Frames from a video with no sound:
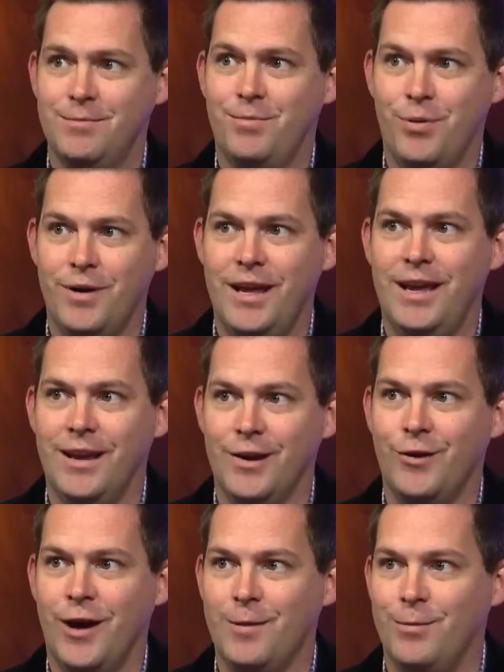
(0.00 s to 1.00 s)
a pretty
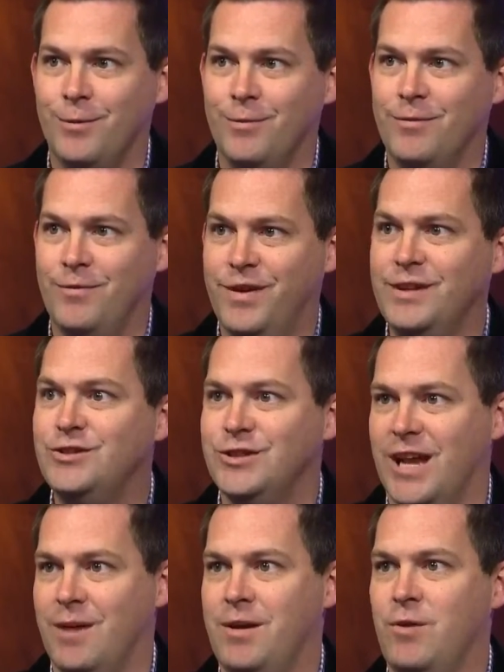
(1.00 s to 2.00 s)
incredible
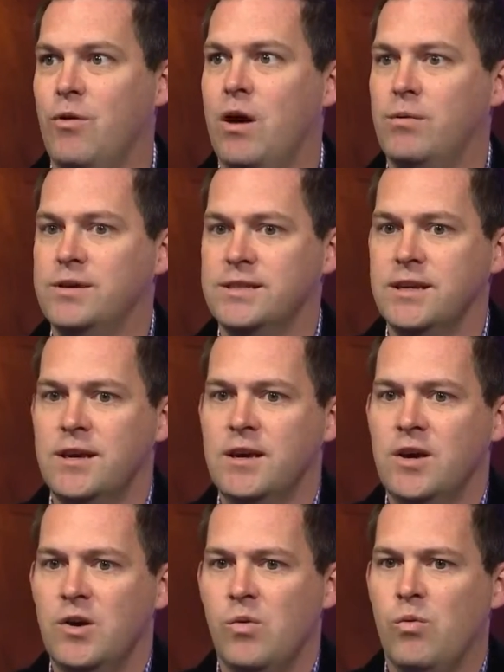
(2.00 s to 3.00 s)
vision. I mean, what was
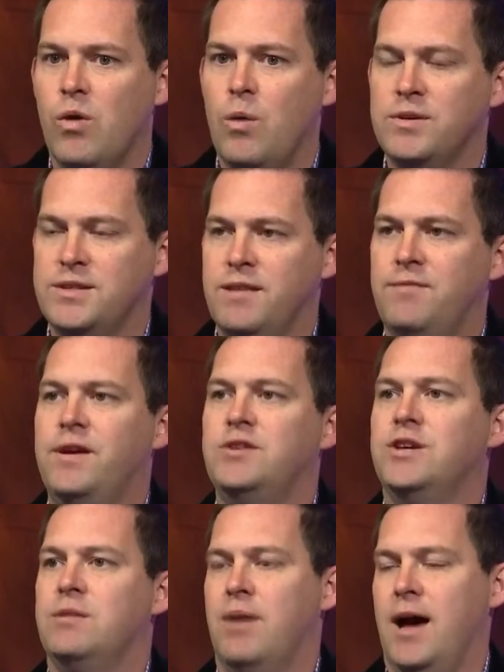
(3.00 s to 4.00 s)
the
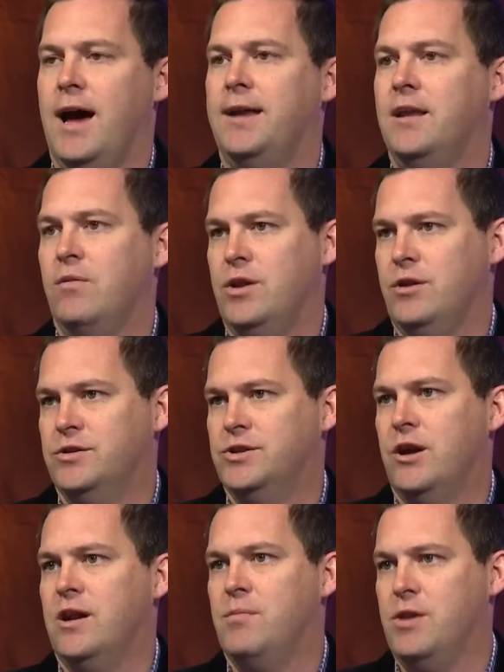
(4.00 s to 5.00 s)
vision behind it when you
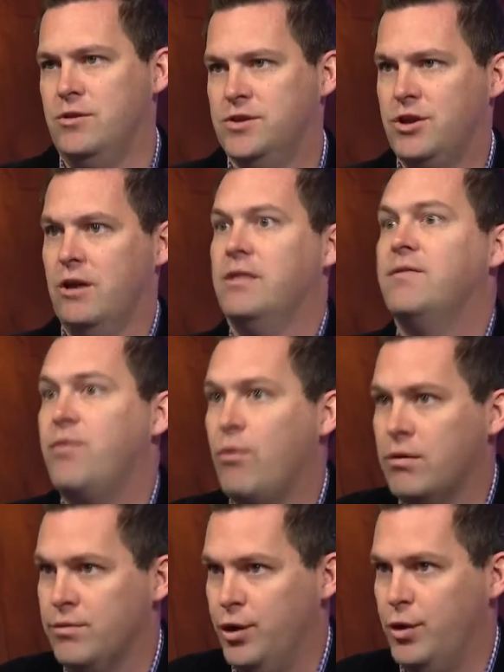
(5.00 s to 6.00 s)
started? I mean, you started the
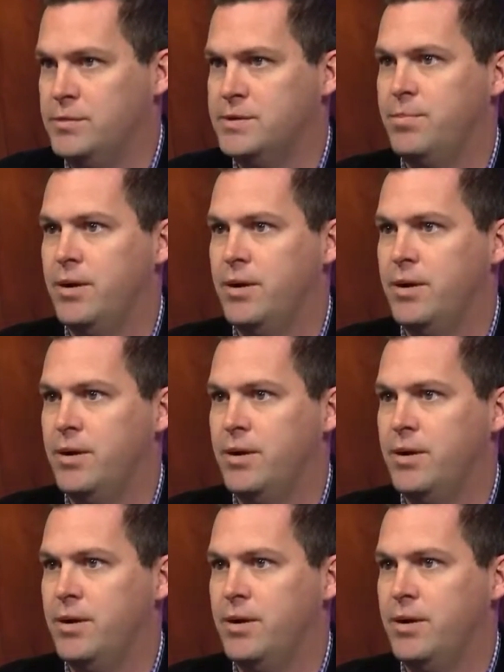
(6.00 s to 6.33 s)
4 rooms,